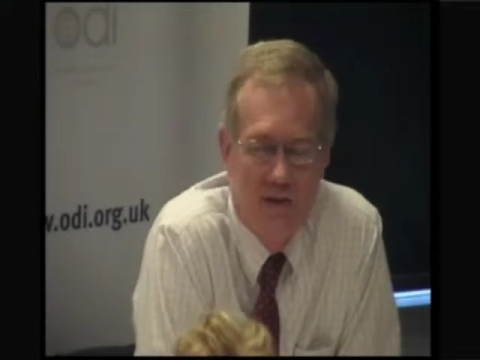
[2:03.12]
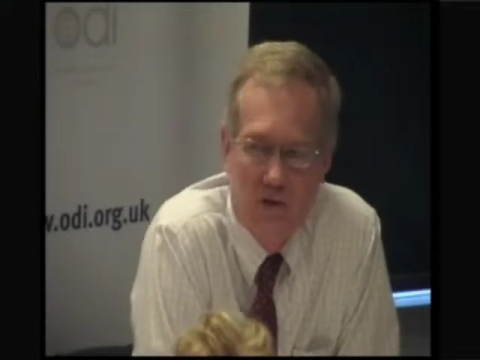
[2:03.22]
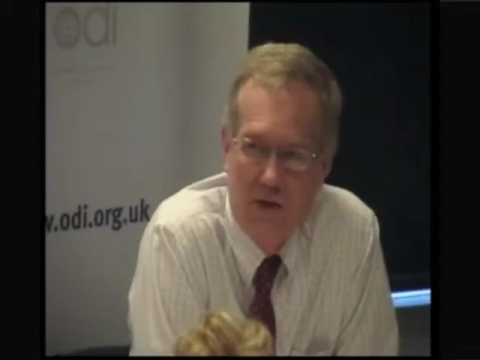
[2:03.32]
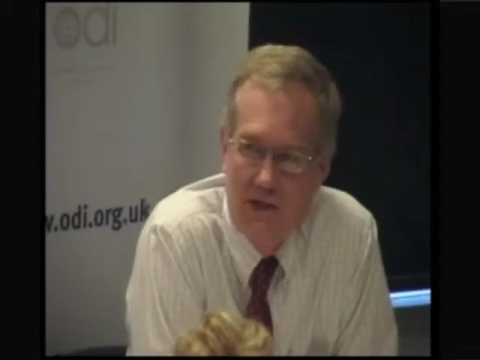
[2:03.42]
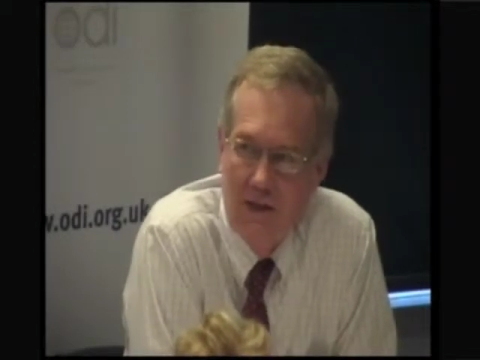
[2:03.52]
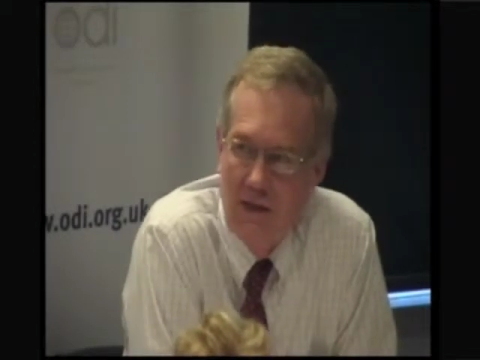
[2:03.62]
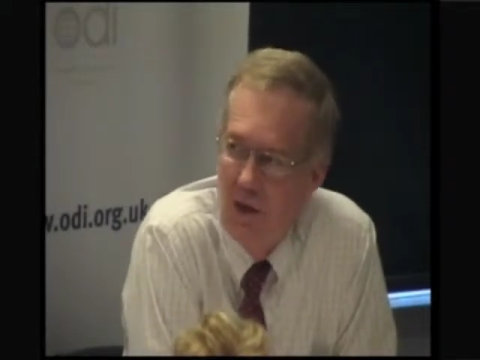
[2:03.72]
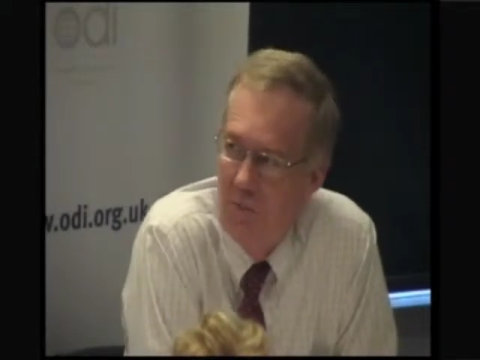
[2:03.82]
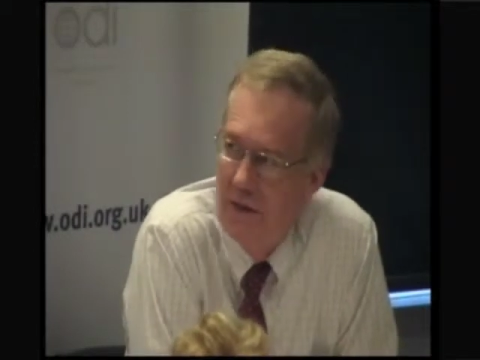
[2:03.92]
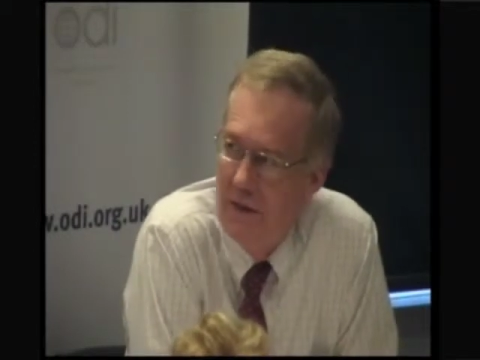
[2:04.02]
raising
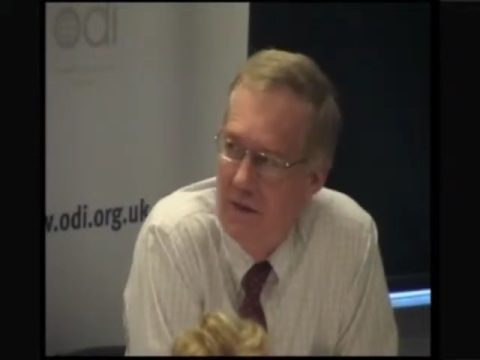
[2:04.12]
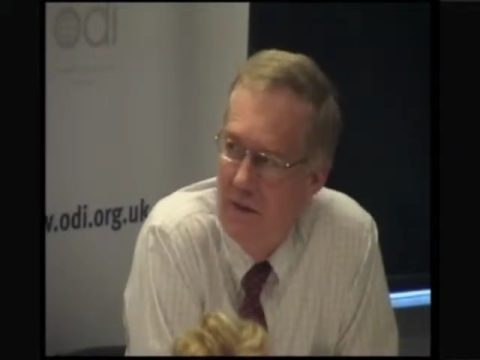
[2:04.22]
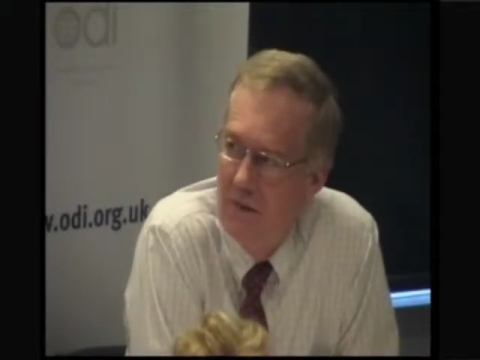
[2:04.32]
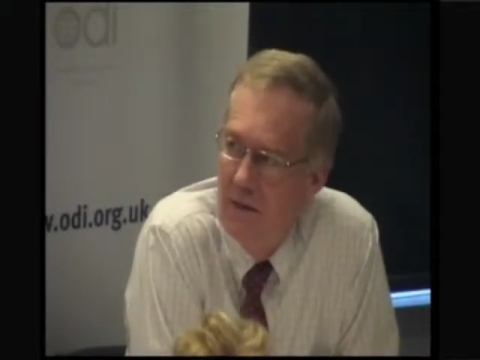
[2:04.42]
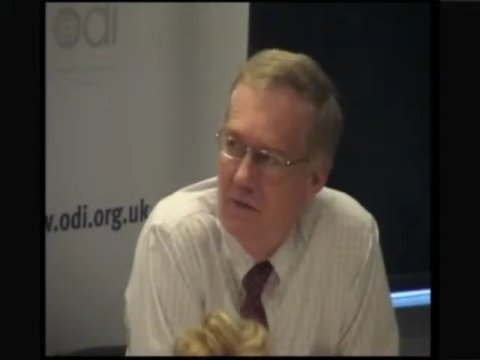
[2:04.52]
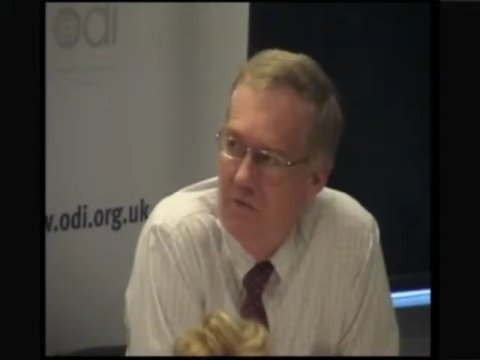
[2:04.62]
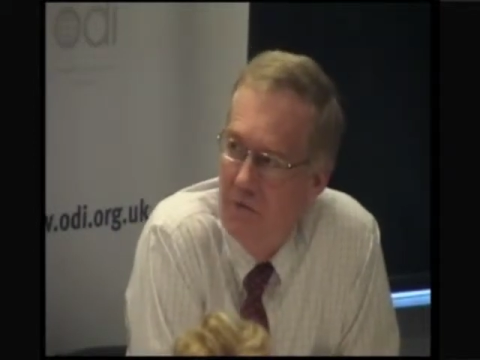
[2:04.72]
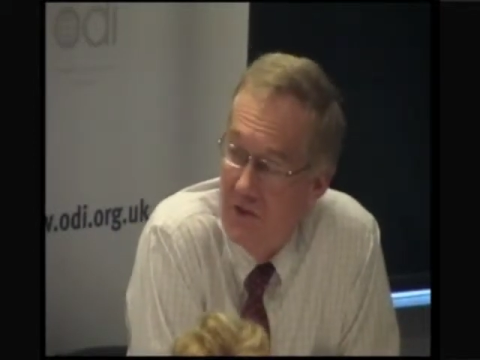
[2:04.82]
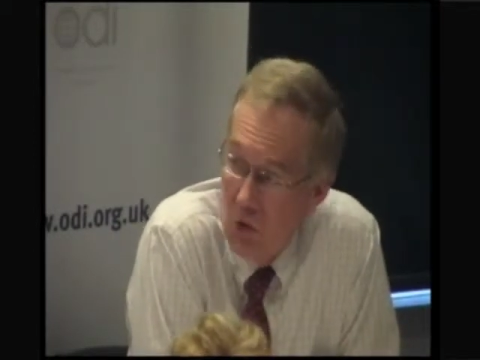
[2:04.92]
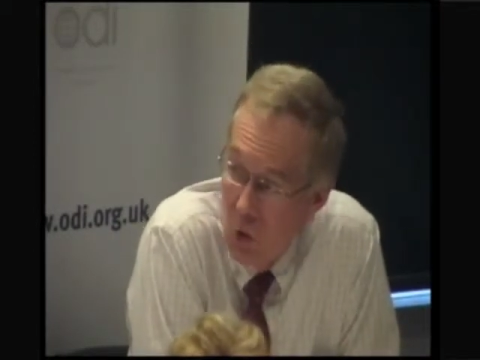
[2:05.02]
globally for
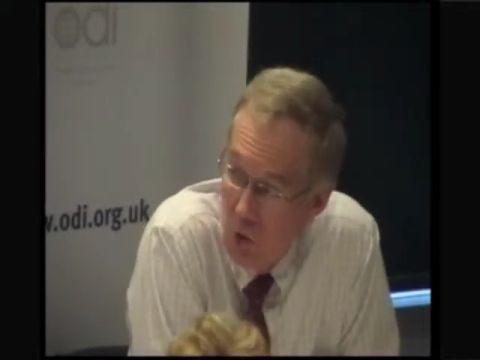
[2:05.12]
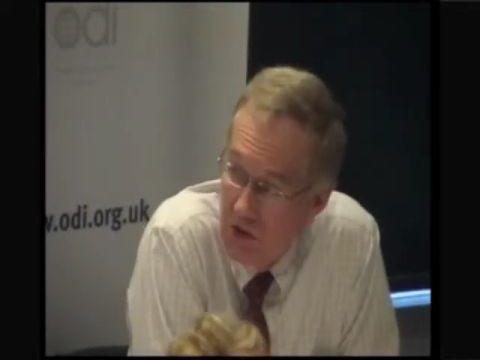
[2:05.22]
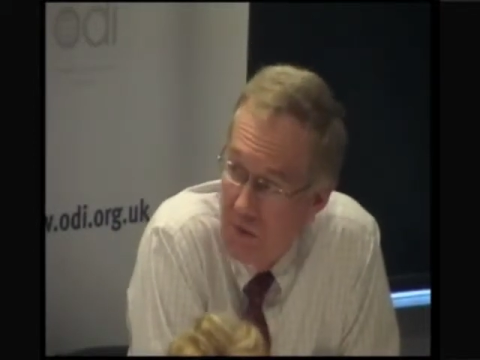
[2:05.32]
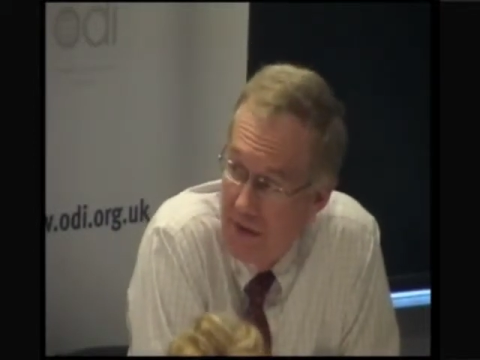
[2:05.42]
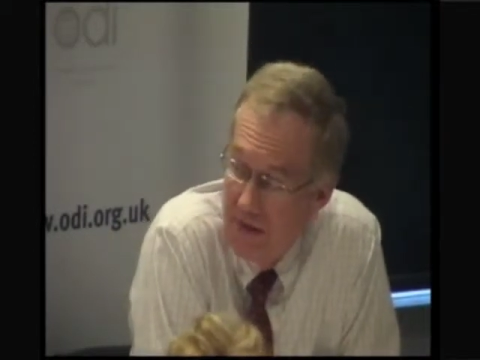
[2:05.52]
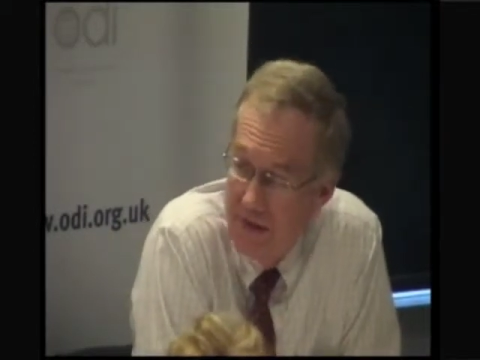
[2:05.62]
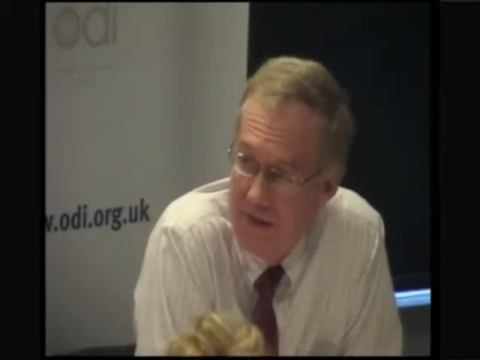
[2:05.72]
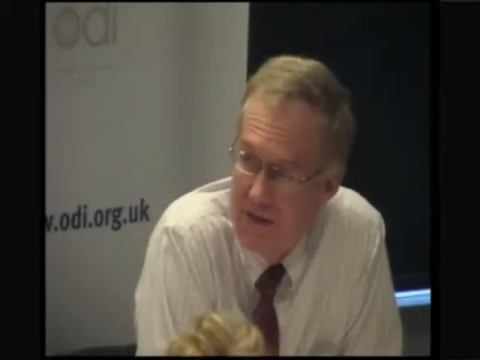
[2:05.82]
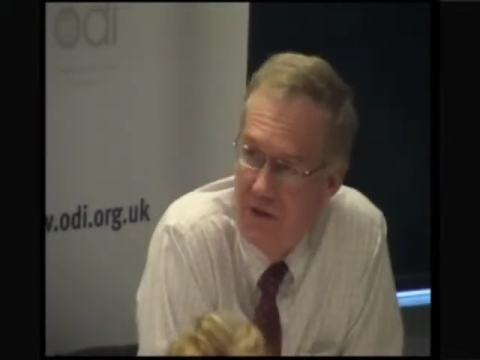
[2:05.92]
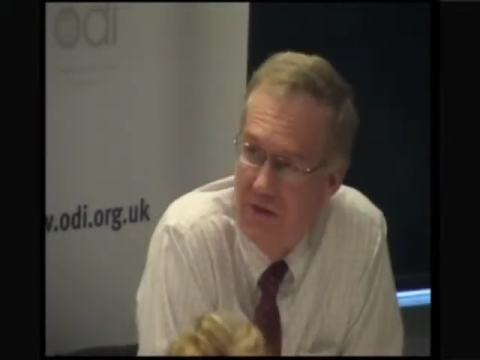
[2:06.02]
us all to
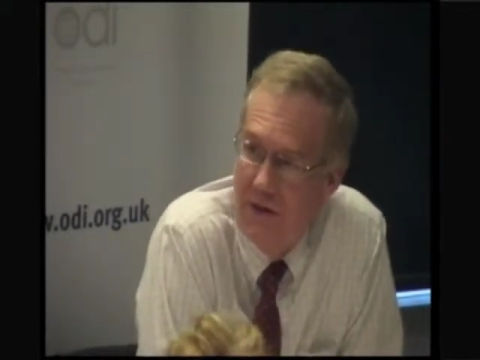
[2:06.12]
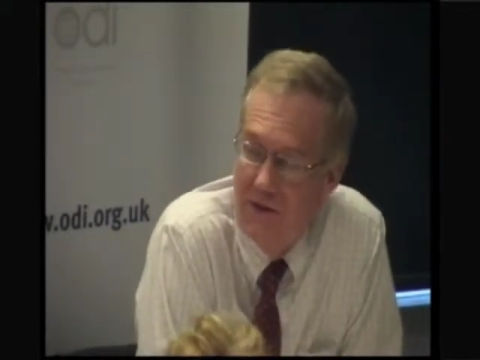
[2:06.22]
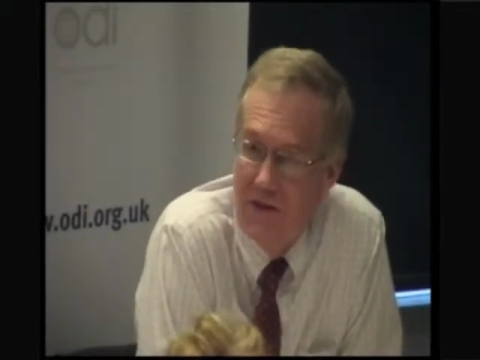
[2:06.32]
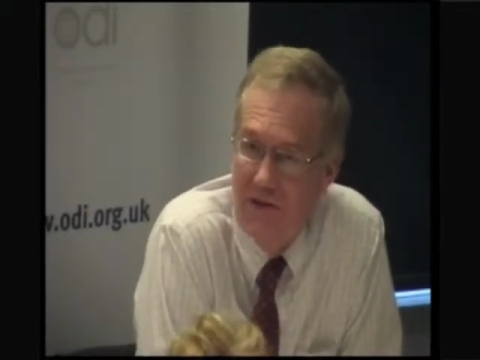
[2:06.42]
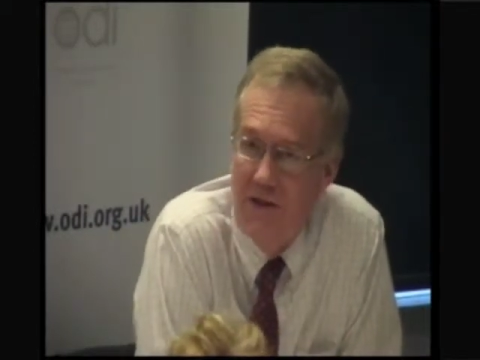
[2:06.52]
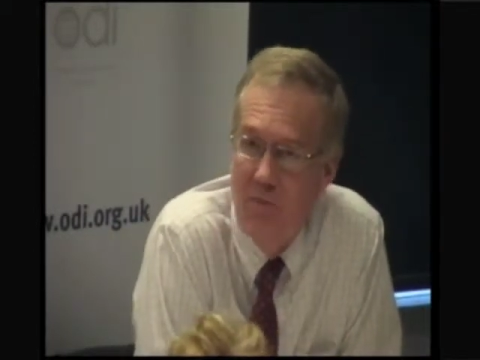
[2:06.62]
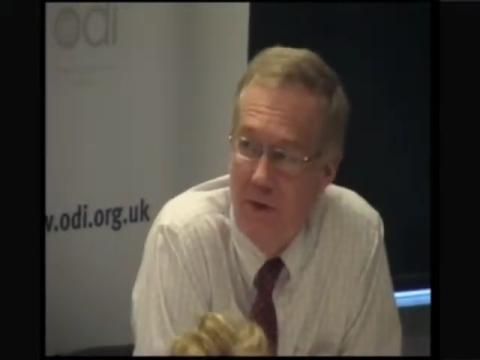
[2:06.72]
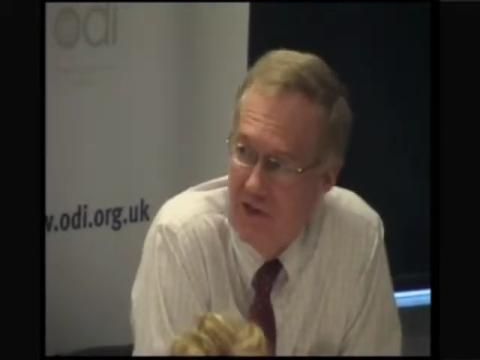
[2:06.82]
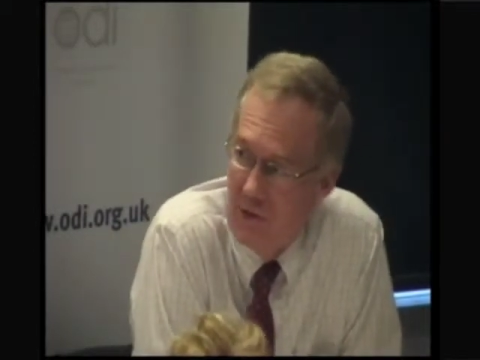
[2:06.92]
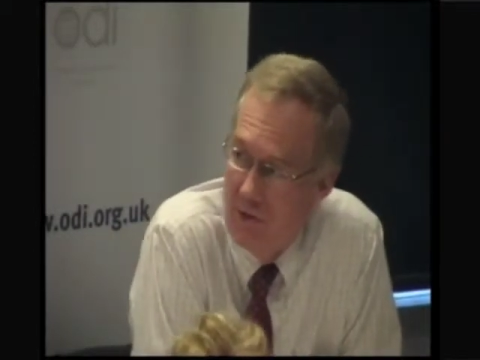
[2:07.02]
recognise that there is a safe
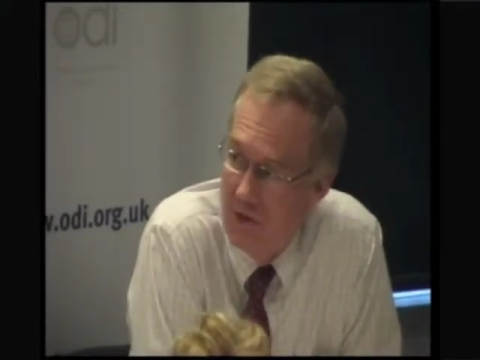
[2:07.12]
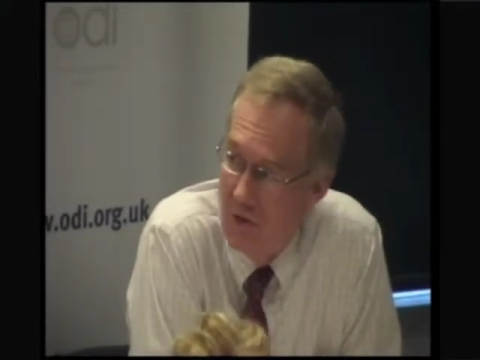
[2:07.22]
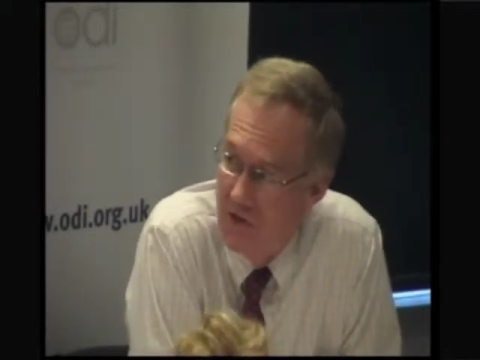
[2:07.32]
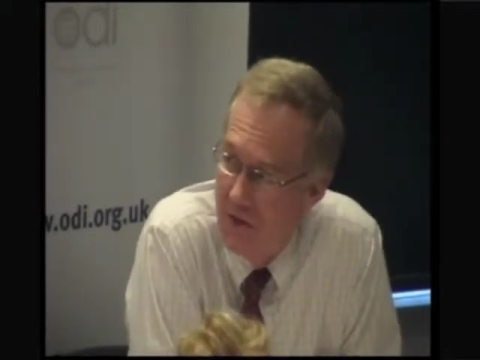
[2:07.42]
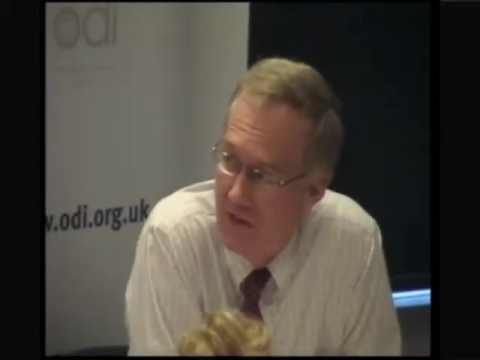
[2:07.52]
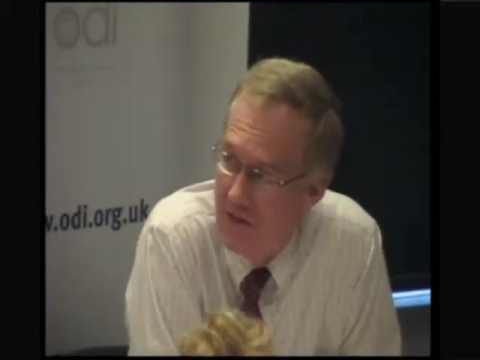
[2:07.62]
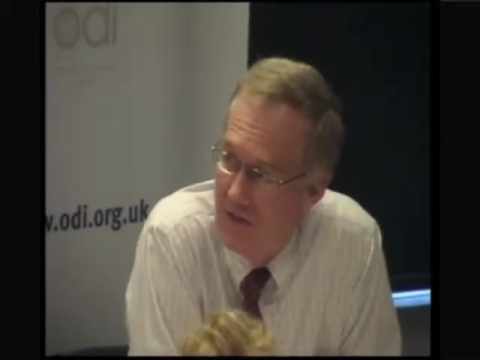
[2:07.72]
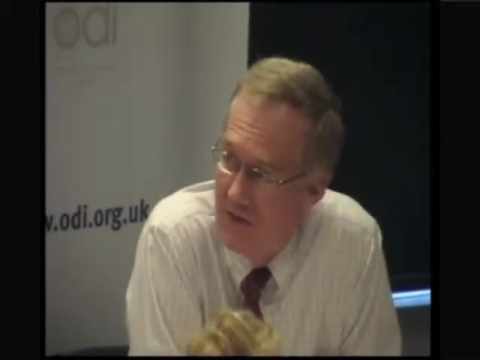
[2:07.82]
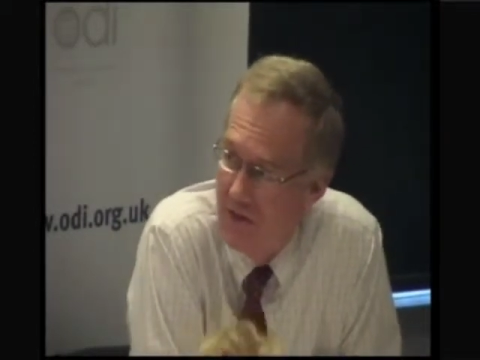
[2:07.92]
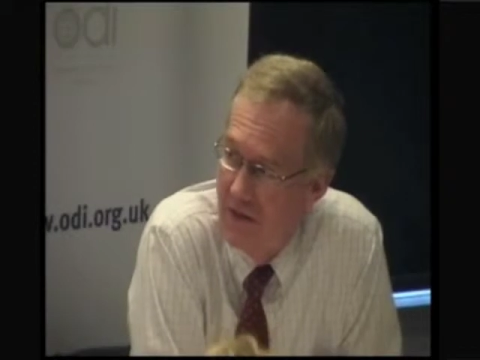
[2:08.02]
place to be in your donut and
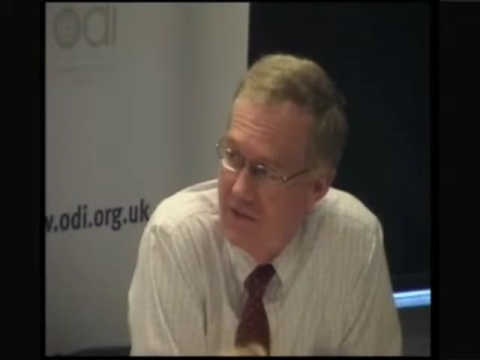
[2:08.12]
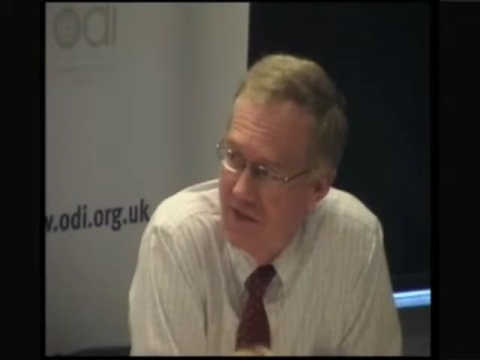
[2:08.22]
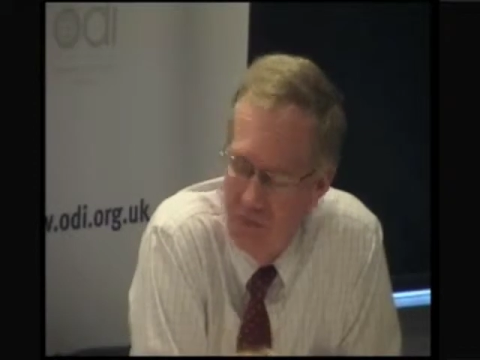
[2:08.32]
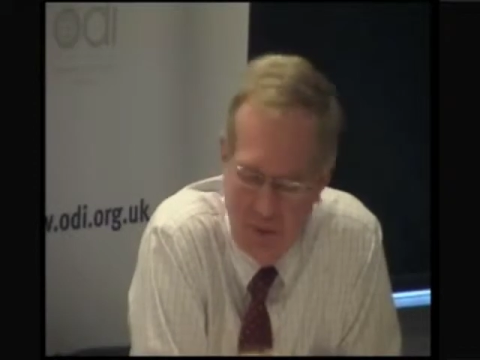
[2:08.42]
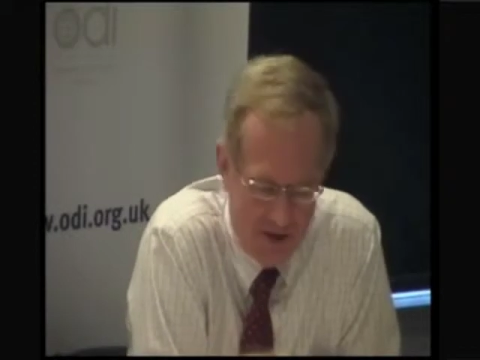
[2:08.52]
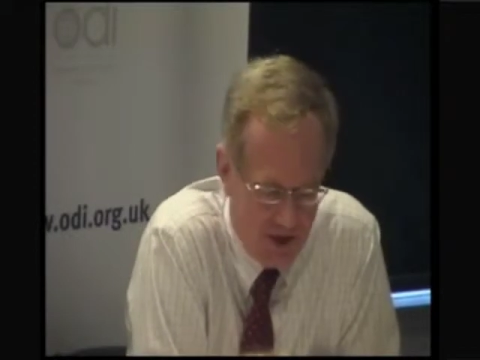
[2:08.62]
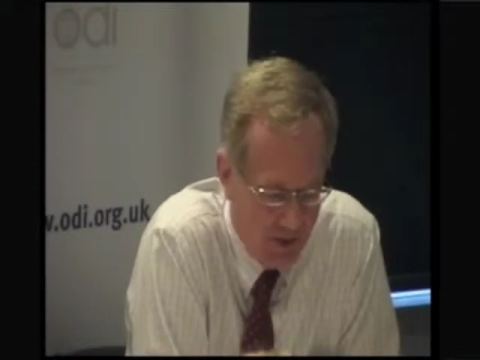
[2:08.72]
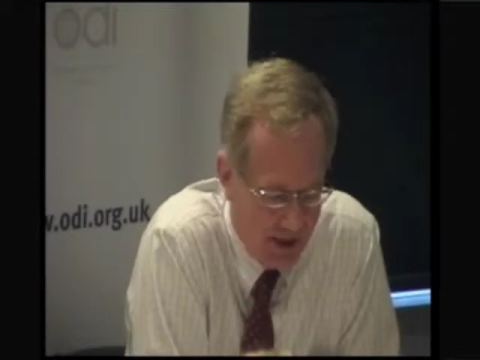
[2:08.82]
there's an unsafe place to be.